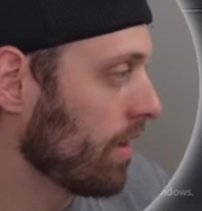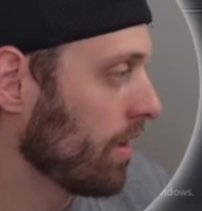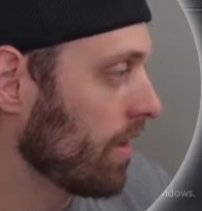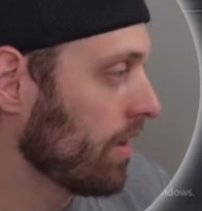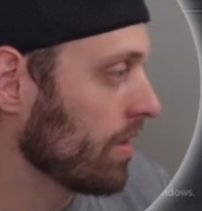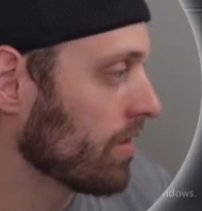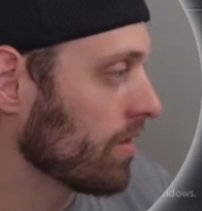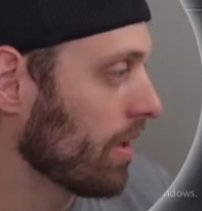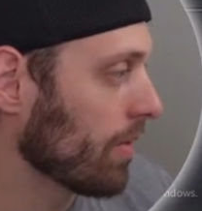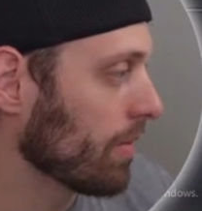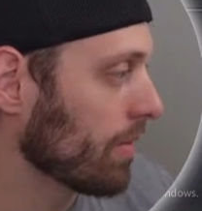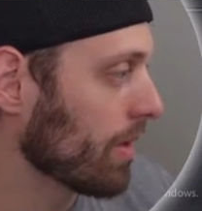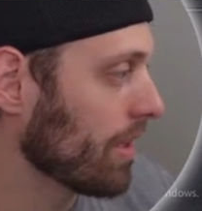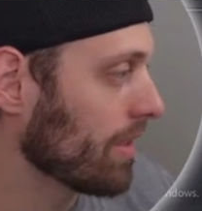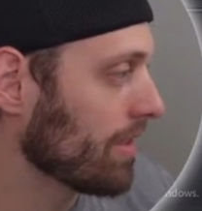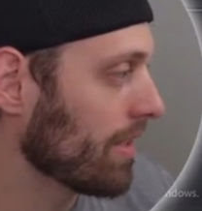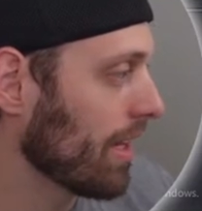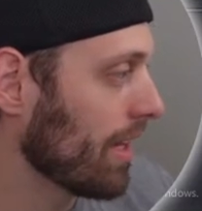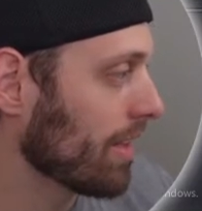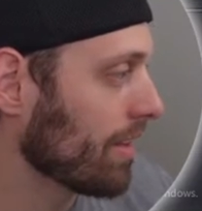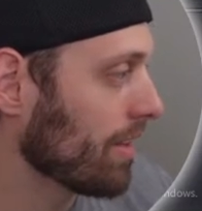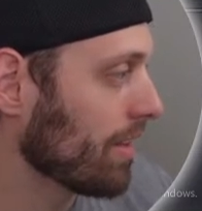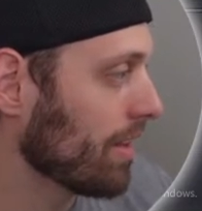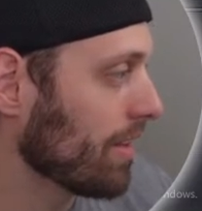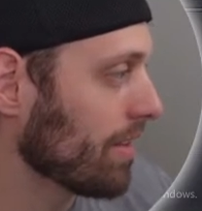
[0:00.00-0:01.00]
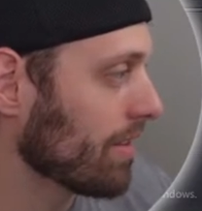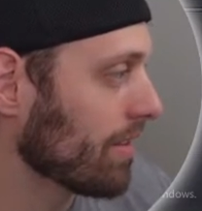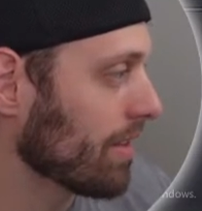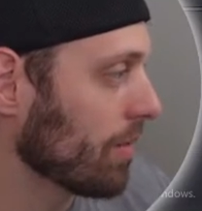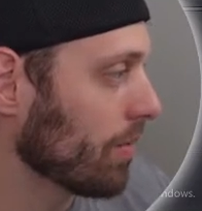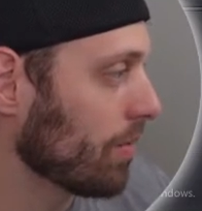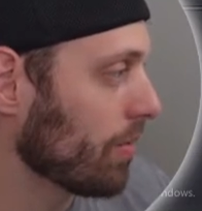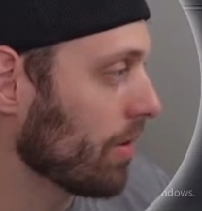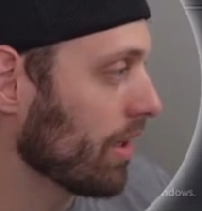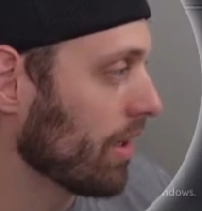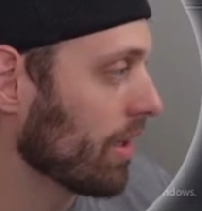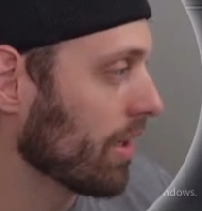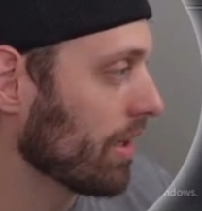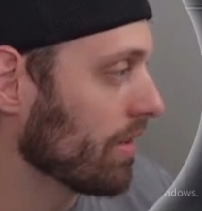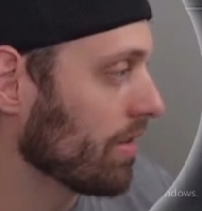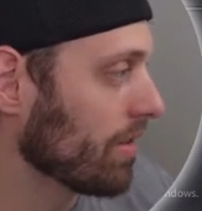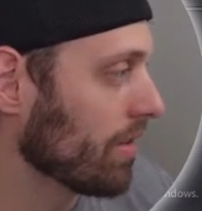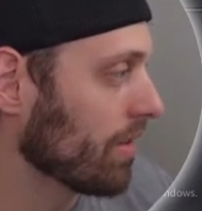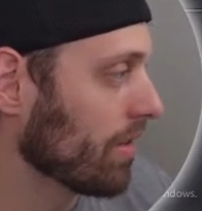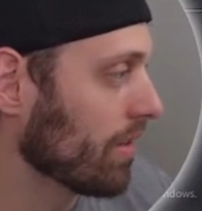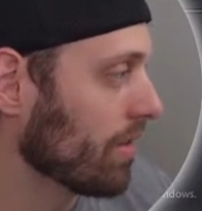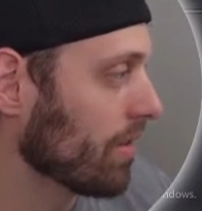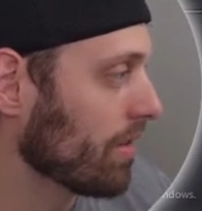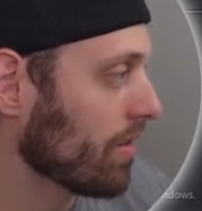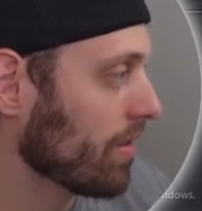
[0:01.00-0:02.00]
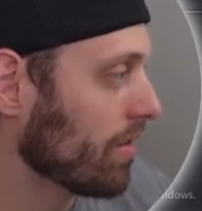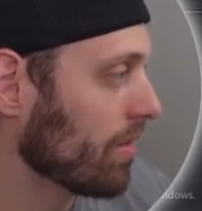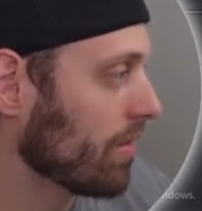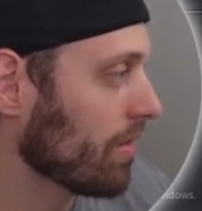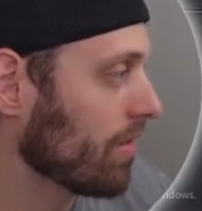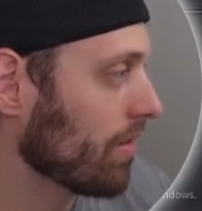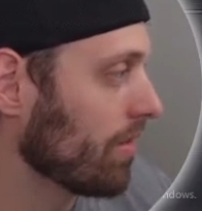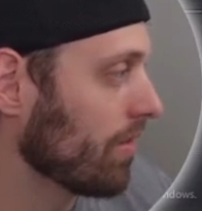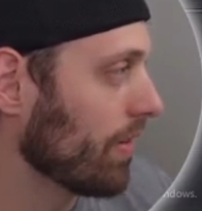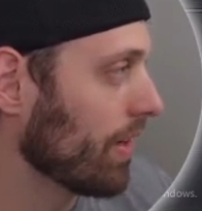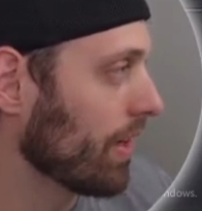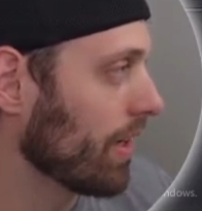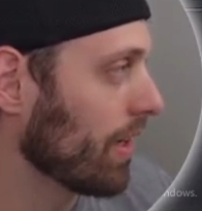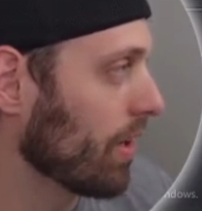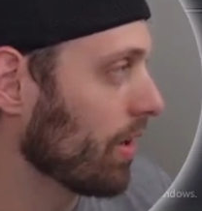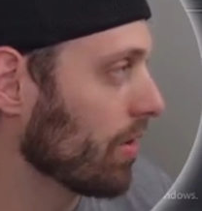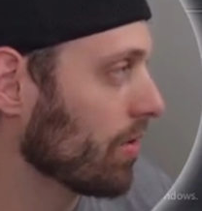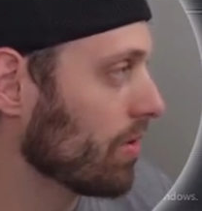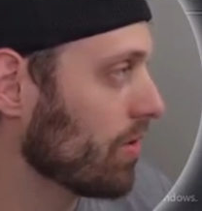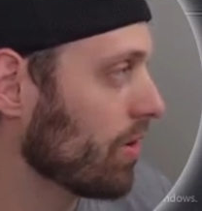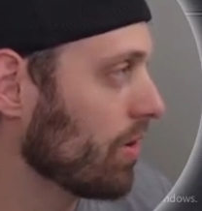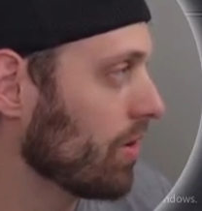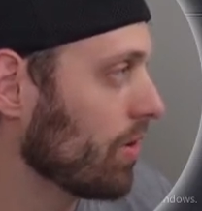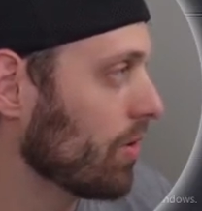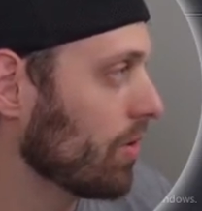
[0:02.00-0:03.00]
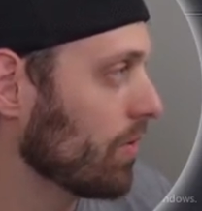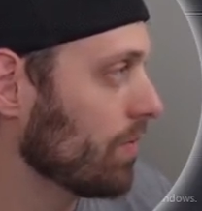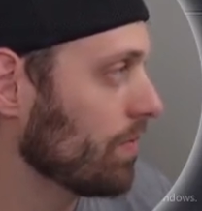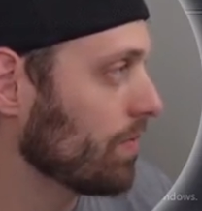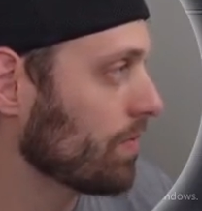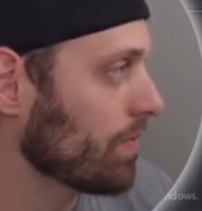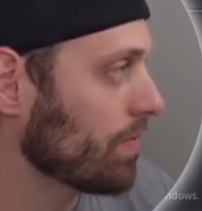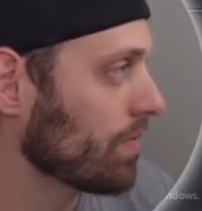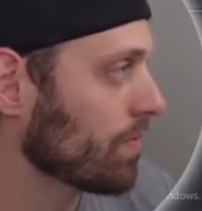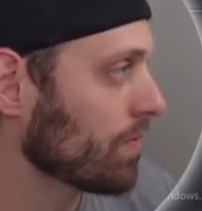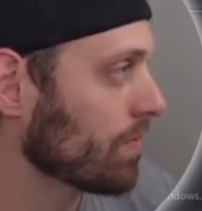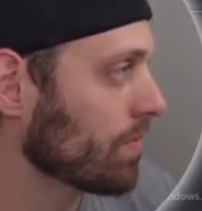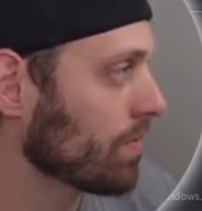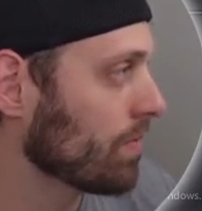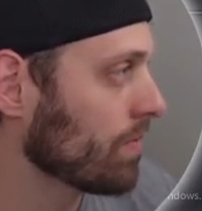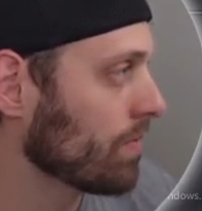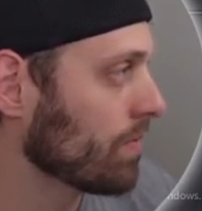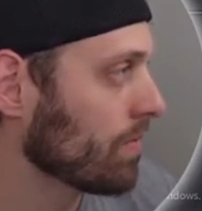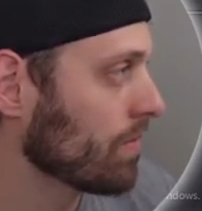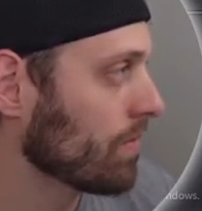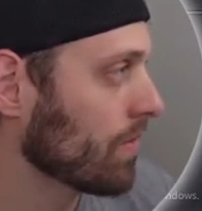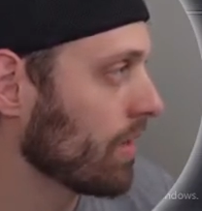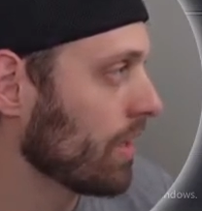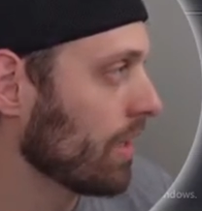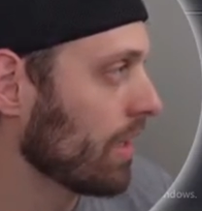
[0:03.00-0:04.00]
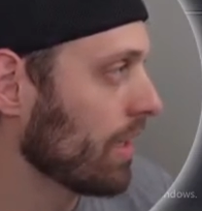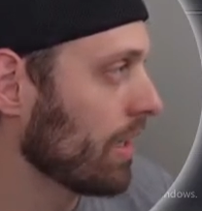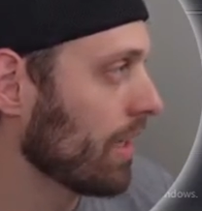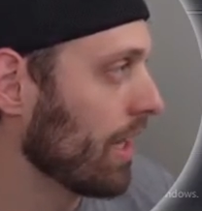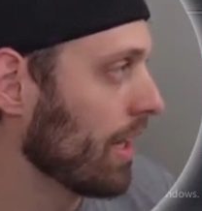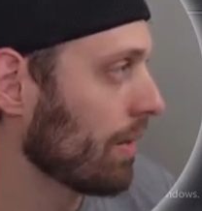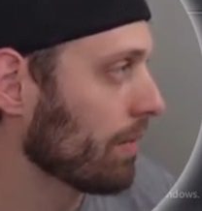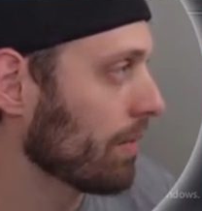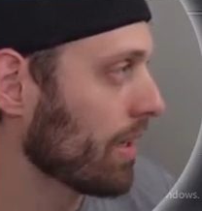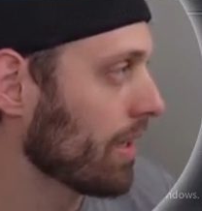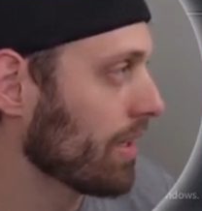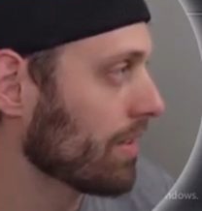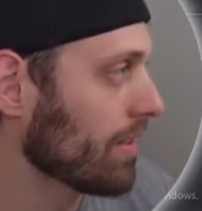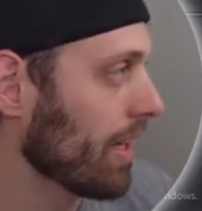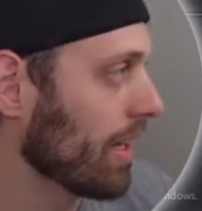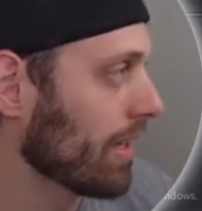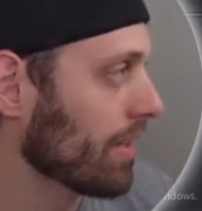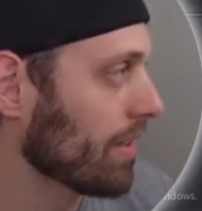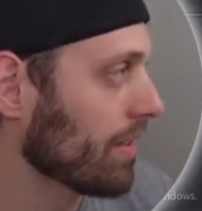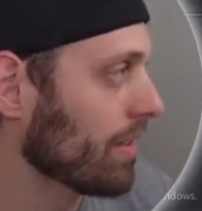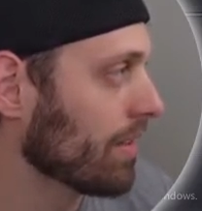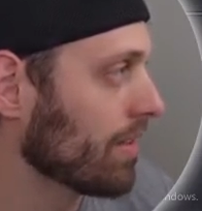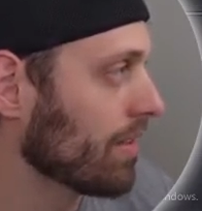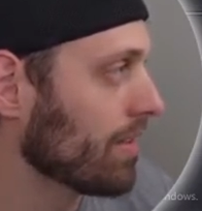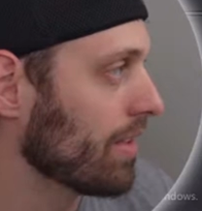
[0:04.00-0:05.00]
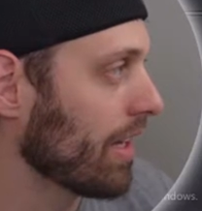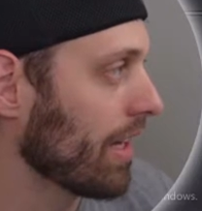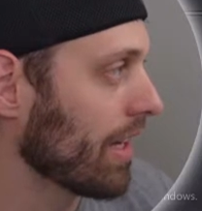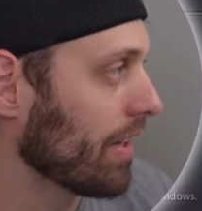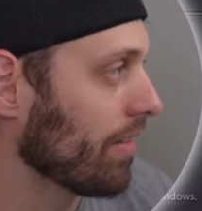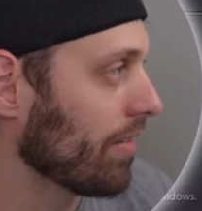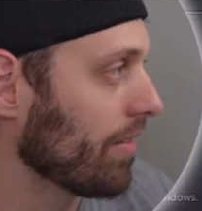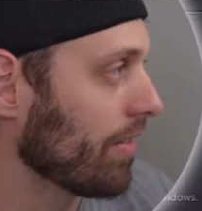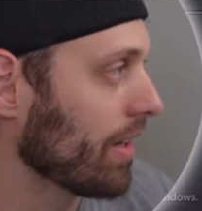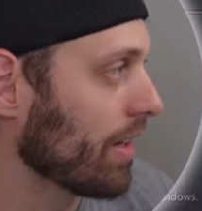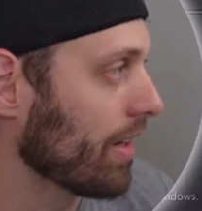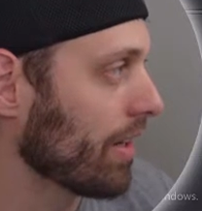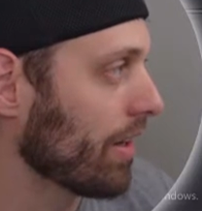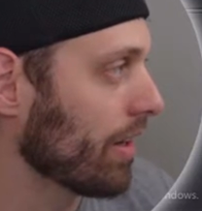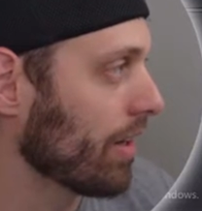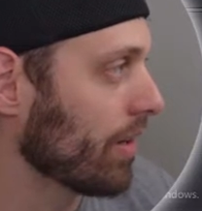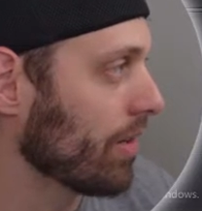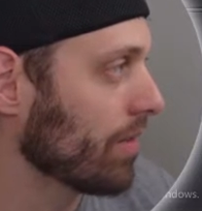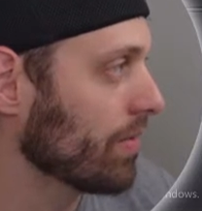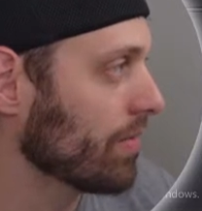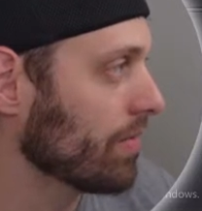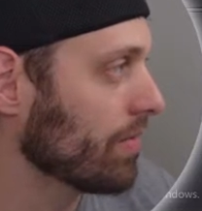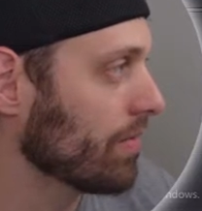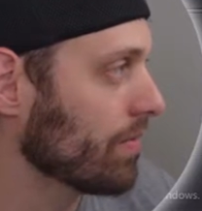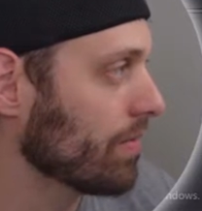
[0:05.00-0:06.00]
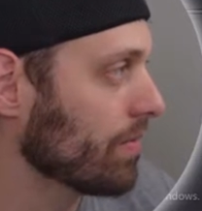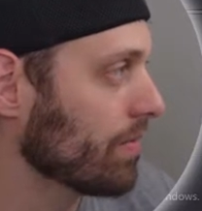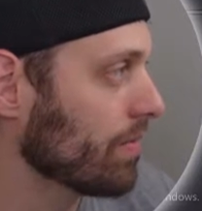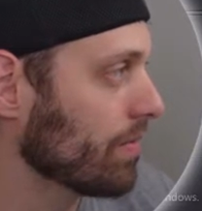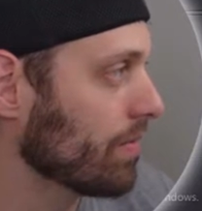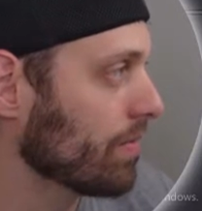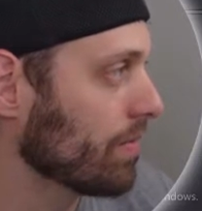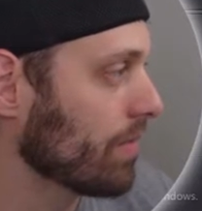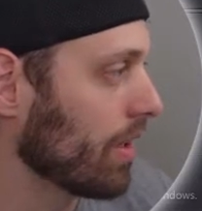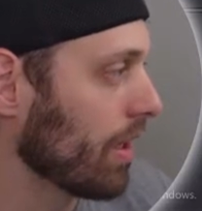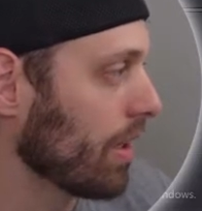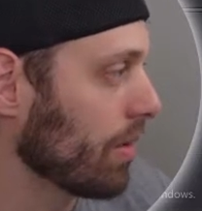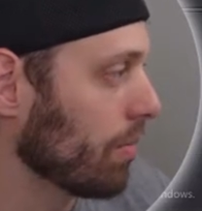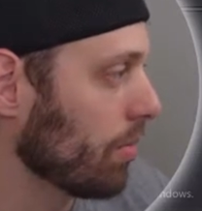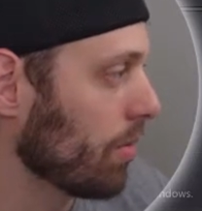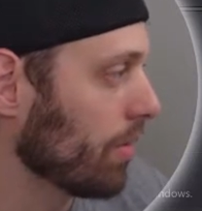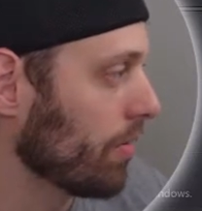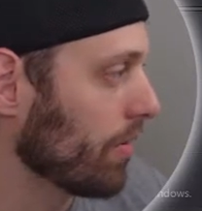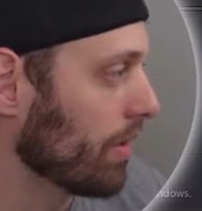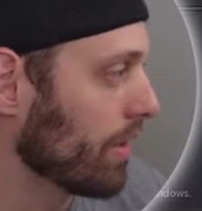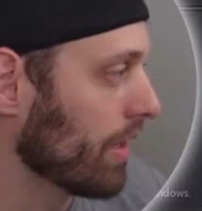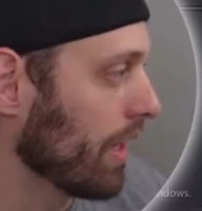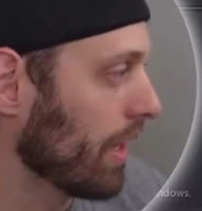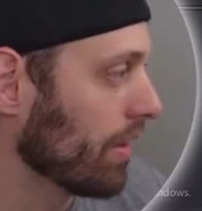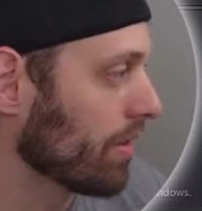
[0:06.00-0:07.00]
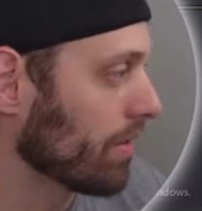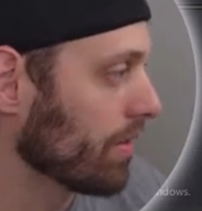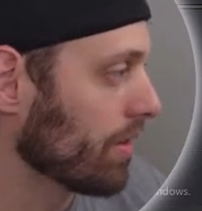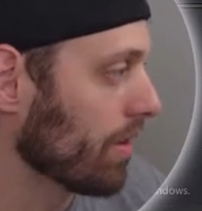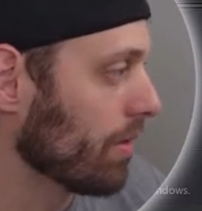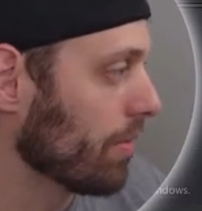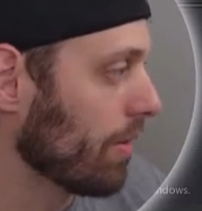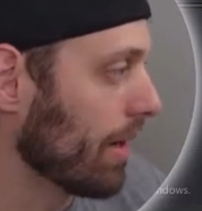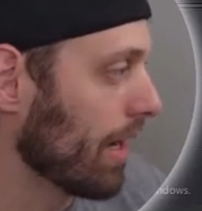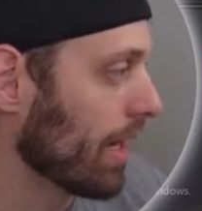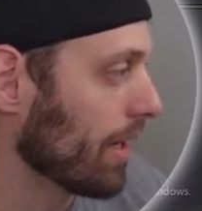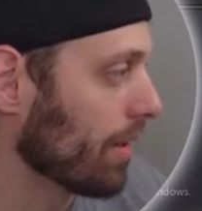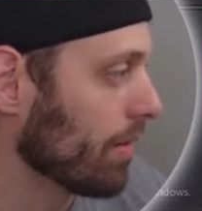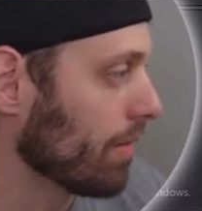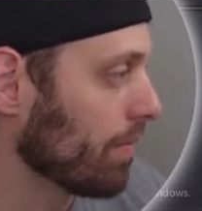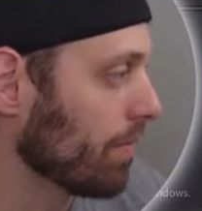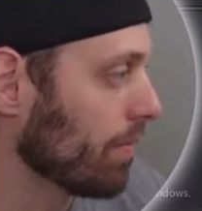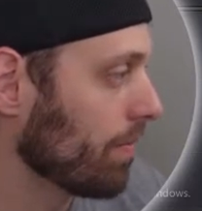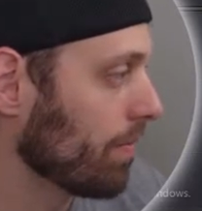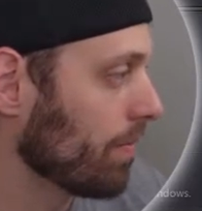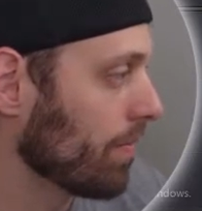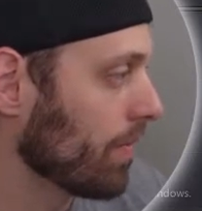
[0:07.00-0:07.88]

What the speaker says: So I'm going to take this and put it into the video 2. And I'm going to take this second video and move it down to the bottom.